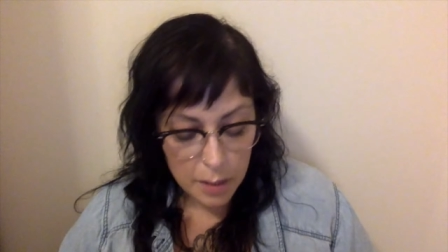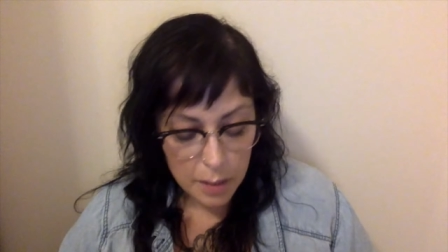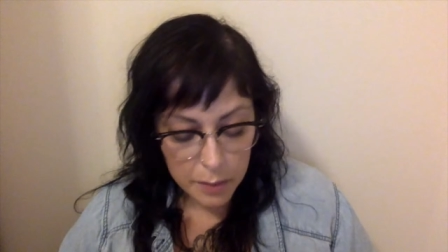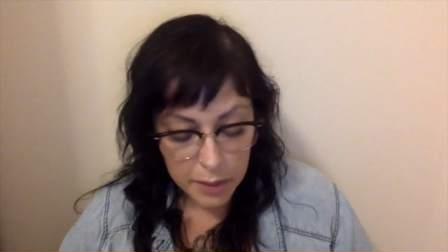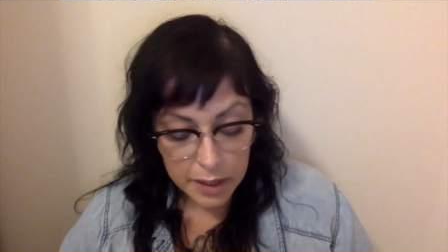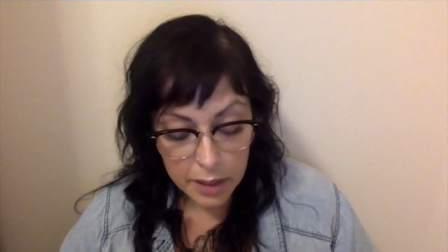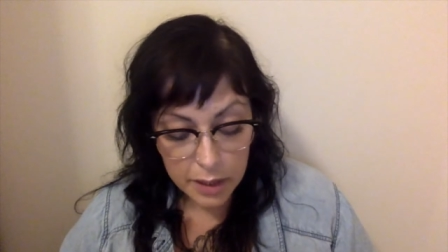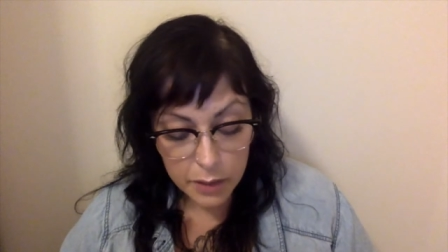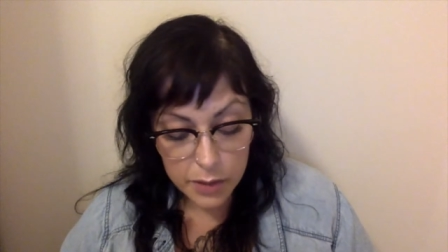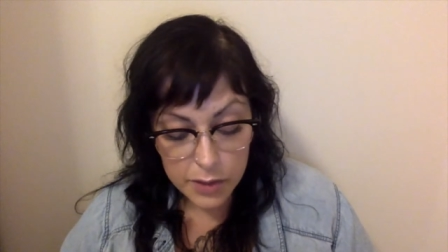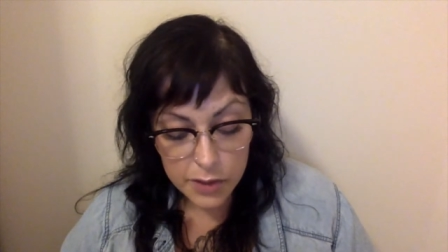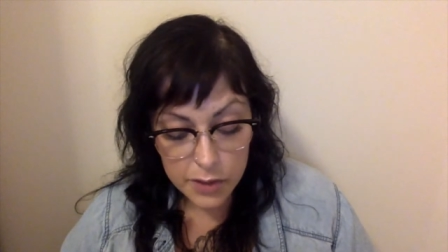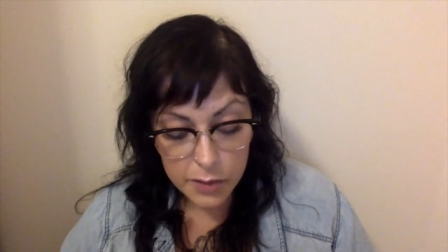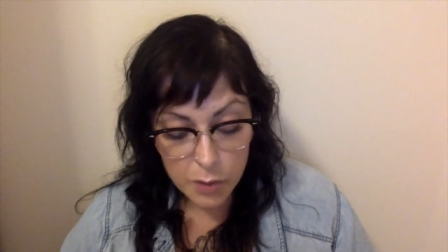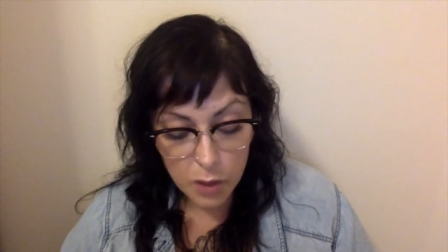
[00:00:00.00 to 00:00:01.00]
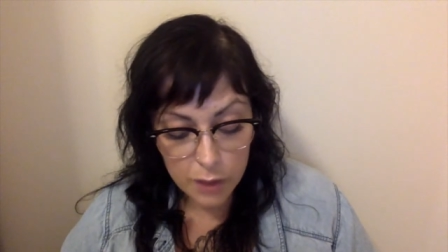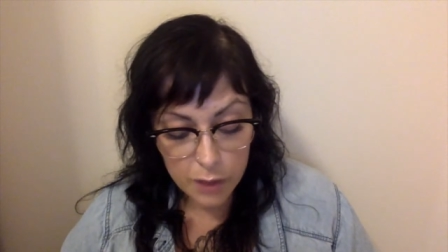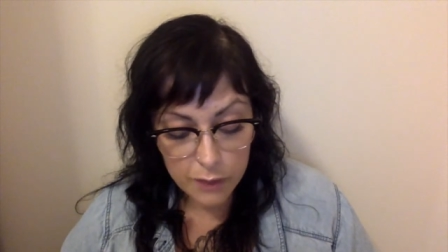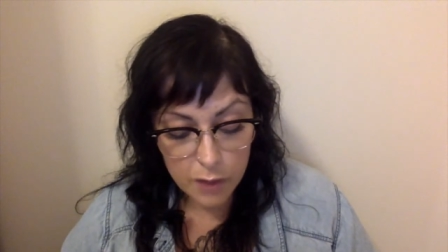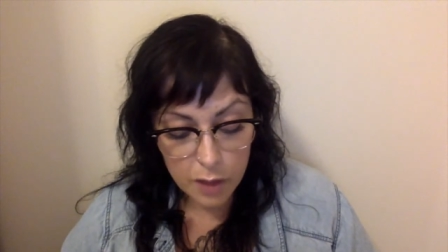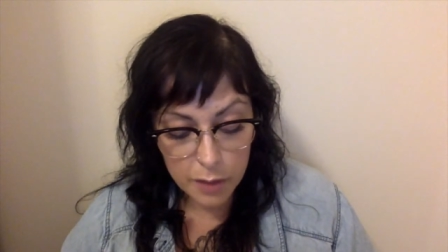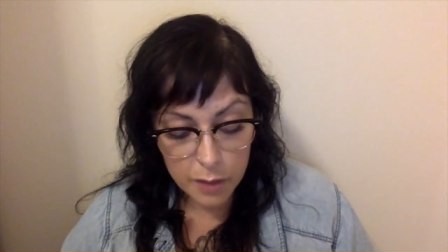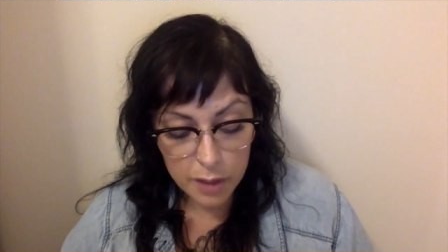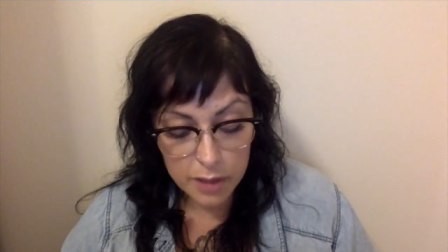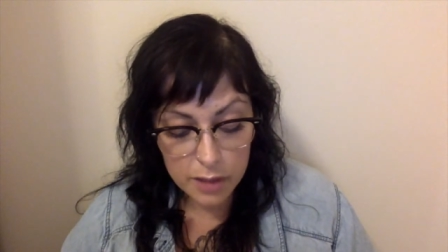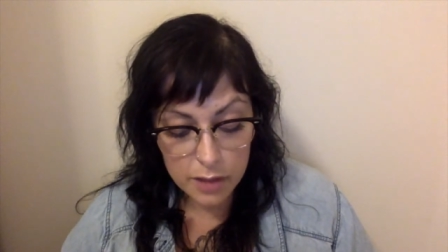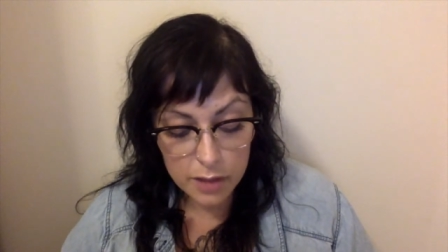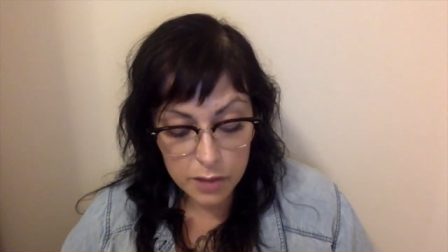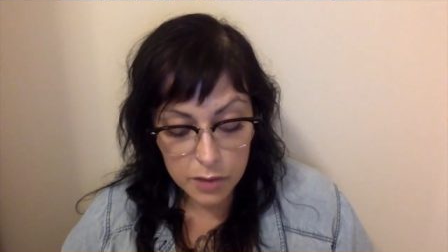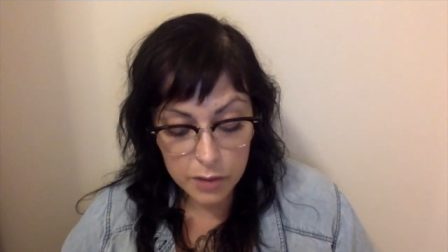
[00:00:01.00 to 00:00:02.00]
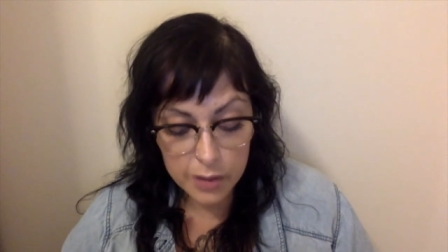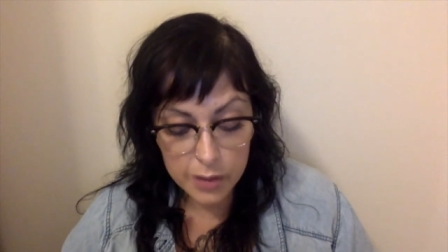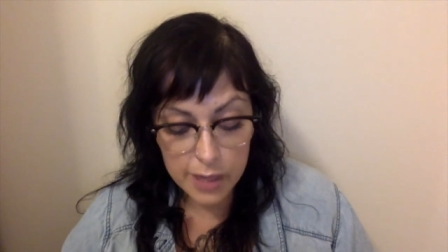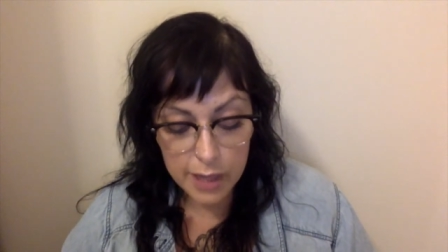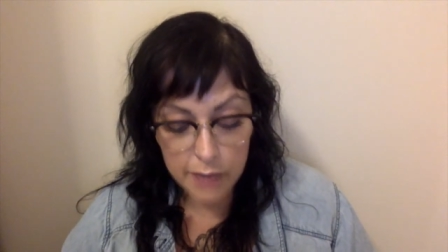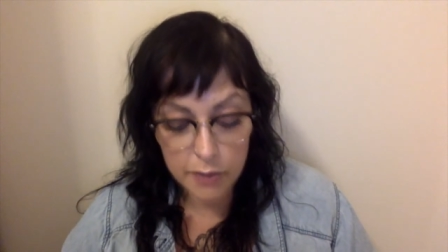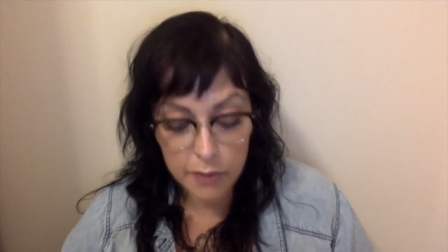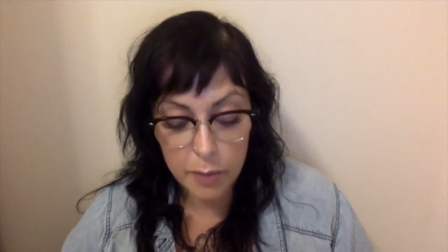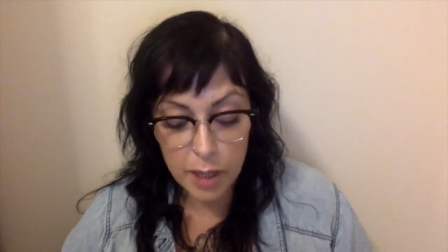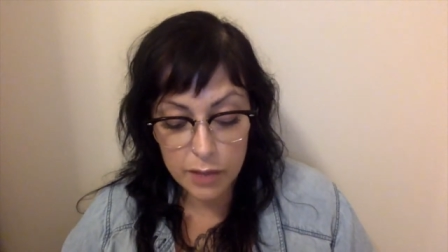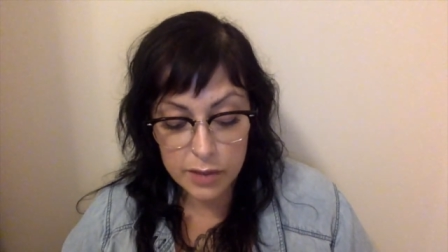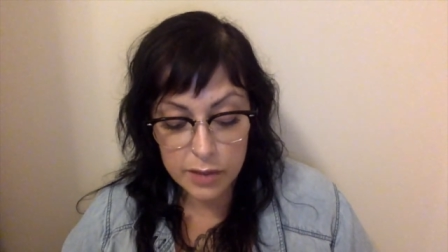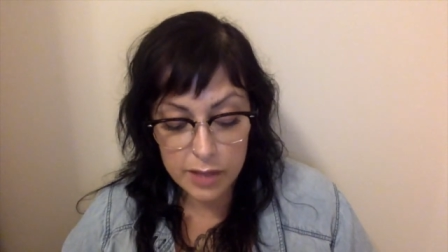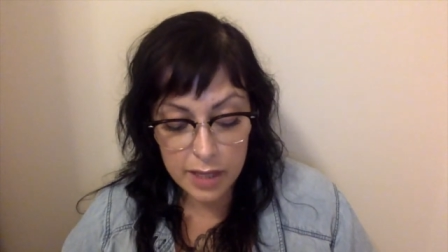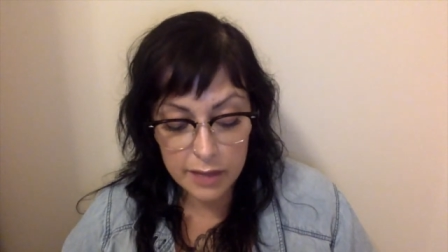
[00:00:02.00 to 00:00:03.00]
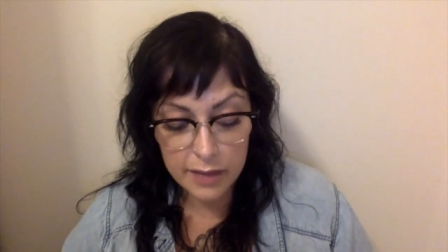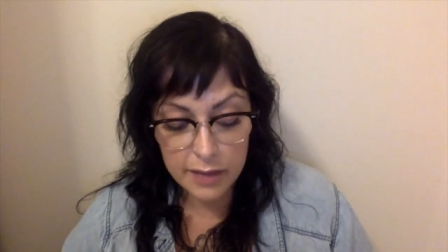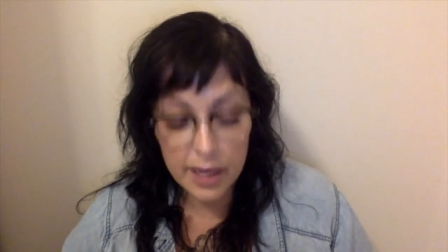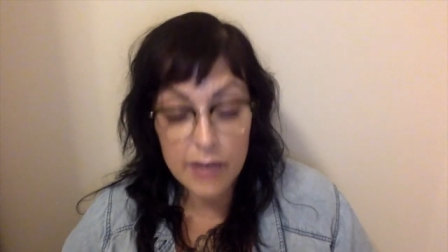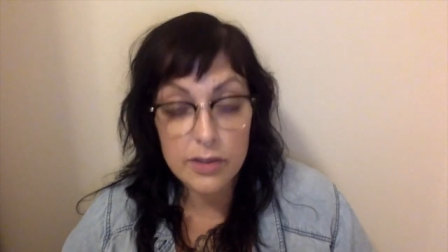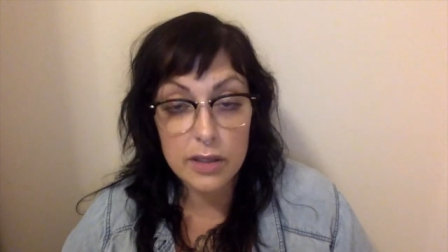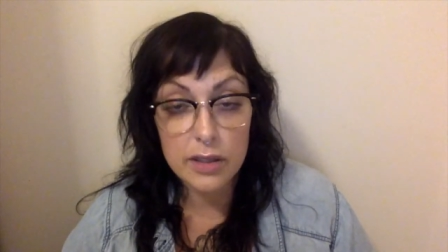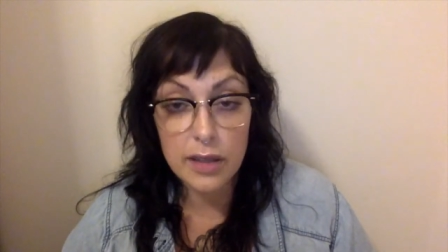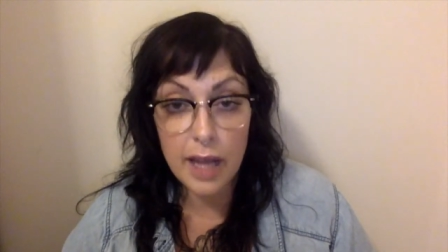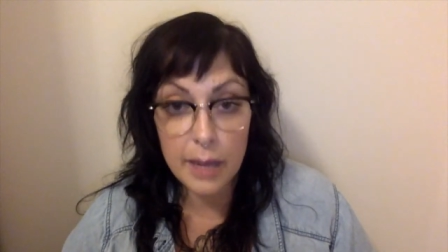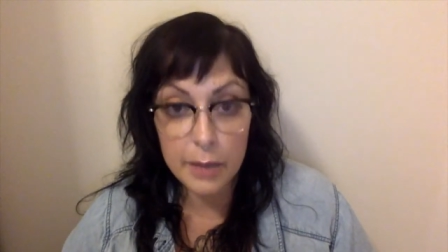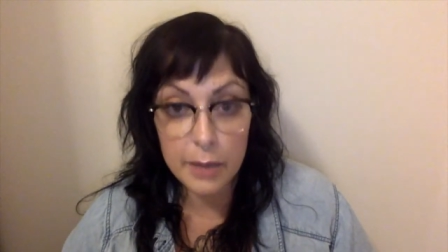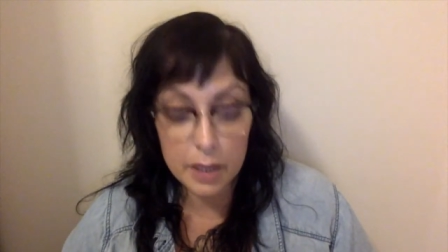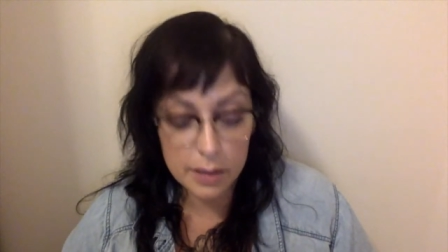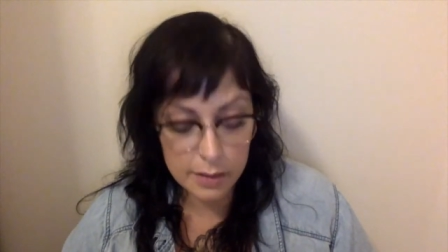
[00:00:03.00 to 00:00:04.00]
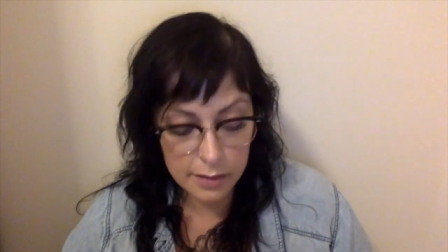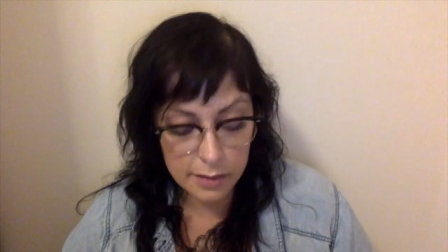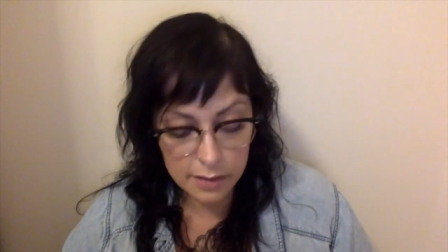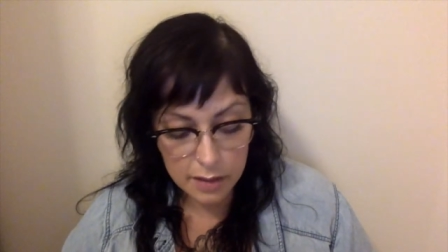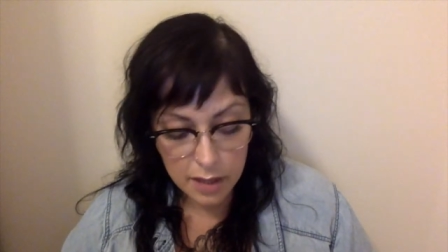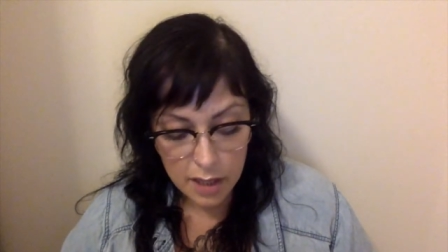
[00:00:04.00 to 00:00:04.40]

Bladel was a small farm and industrial town of about 10,000 inhabitants.